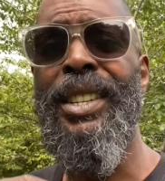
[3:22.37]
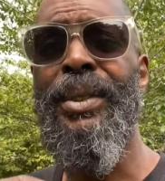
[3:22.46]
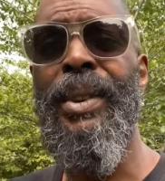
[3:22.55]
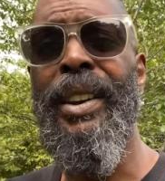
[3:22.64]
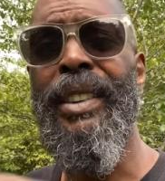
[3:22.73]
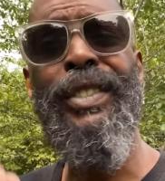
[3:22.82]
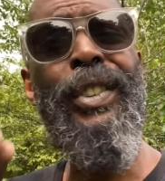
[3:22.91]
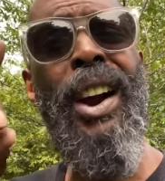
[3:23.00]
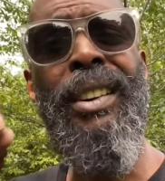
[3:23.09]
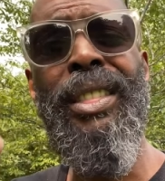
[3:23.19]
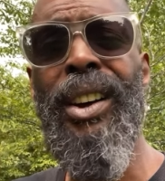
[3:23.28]
creatives, for our
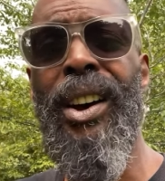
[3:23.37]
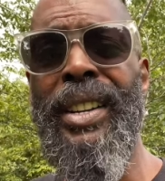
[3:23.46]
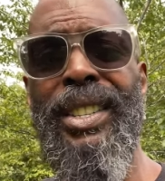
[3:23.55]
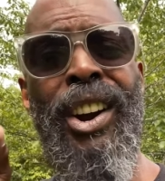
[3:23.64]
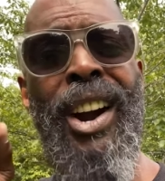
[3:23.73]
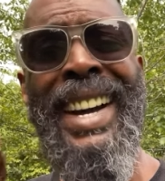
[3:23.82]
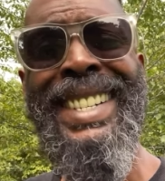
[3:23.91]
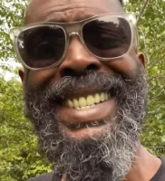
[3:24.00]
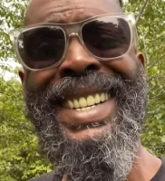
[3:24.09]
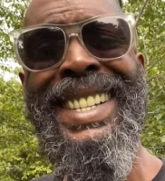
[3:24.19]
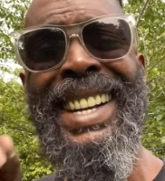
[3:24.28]
thoughts, our
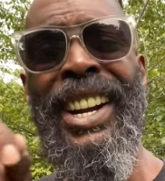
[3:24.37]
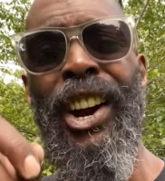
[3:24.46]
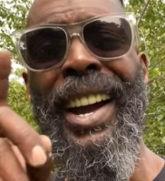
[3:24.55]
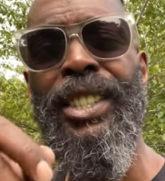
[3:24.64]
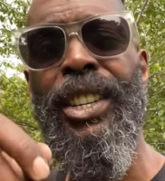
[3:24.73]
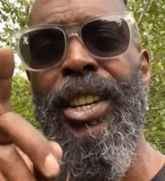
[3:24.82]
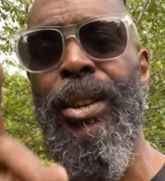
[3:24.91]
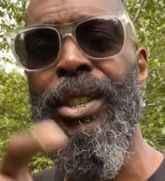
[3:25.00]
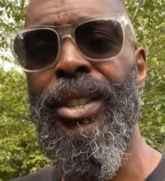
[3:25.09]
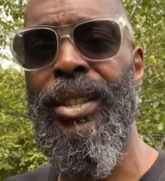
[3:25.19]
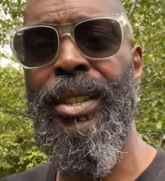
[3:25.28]
ideas, and our
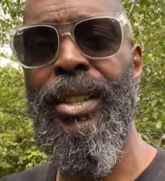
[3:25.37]
executions.